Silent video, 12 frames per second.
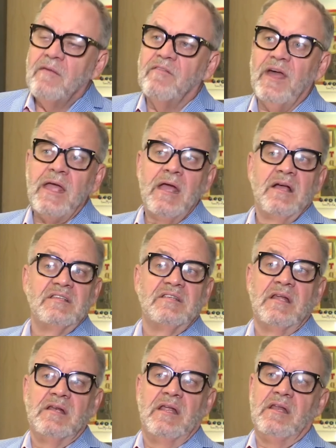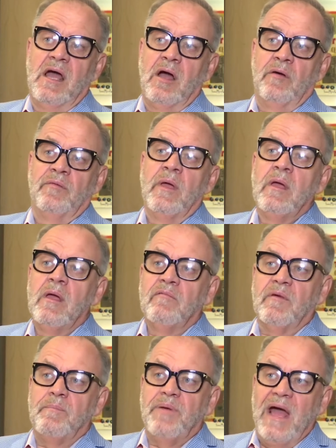They are suddenly now
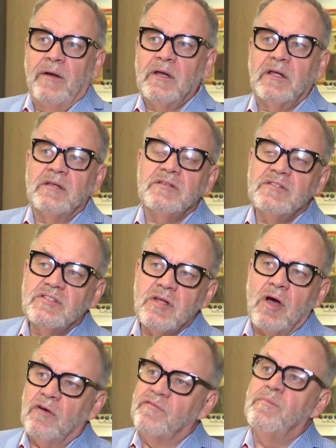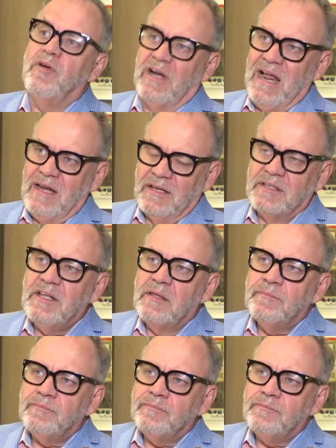the paragons of morality.